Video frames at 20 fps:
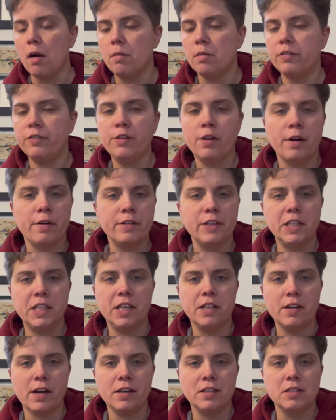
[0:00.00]
if you are in the
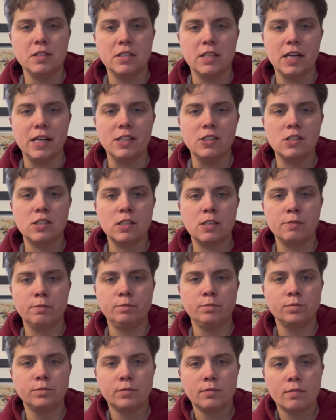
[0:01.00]
United States,
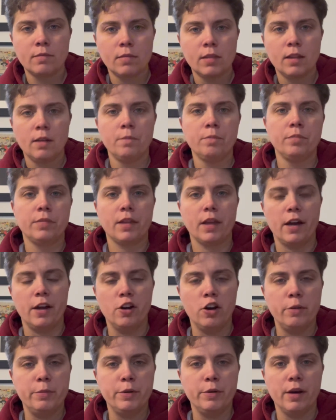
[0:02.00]
I
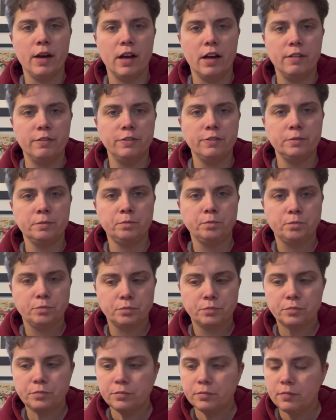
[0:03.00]
hope you have
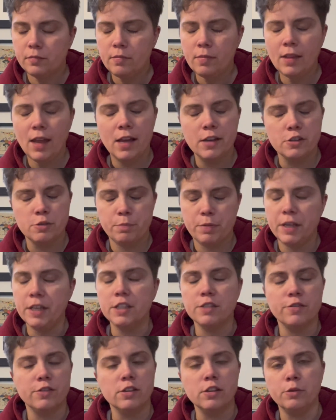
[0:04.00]
as
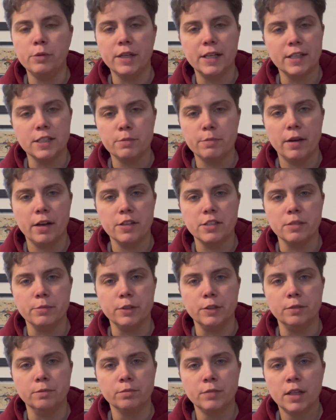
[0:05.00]
peaceful a week as
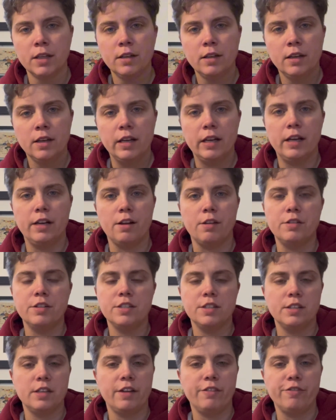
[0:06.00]
possible. I know
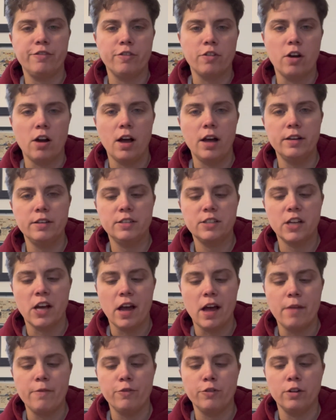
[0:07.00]
this is a fraught
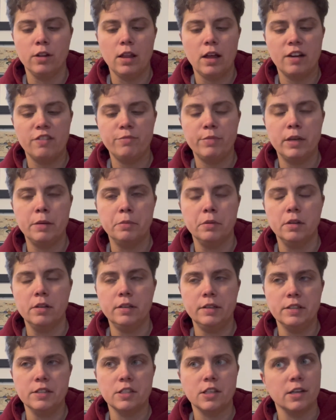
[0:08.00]
time for a lot of people,
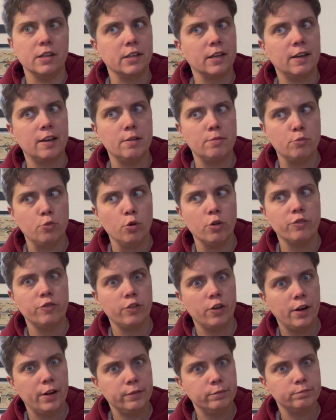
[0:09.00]
and it's going to get more
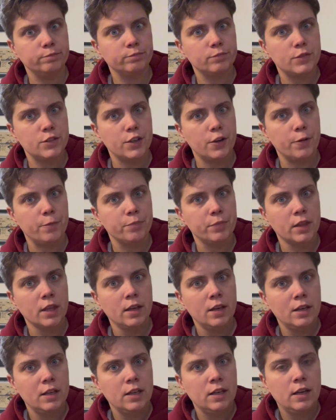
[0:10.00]
fraught. So
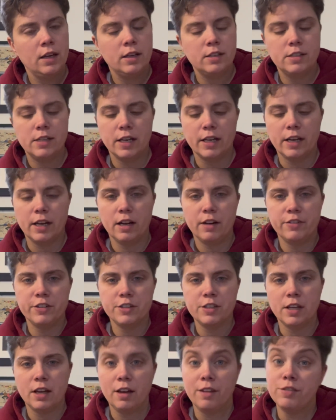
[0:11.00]
take care of
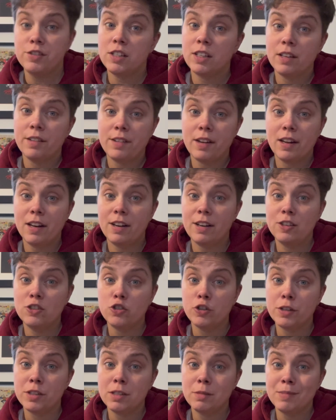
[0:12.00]
yourselves and
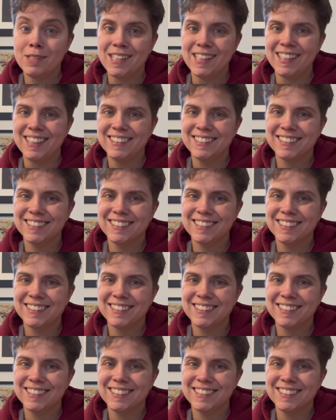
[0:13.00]
enjoy some tea.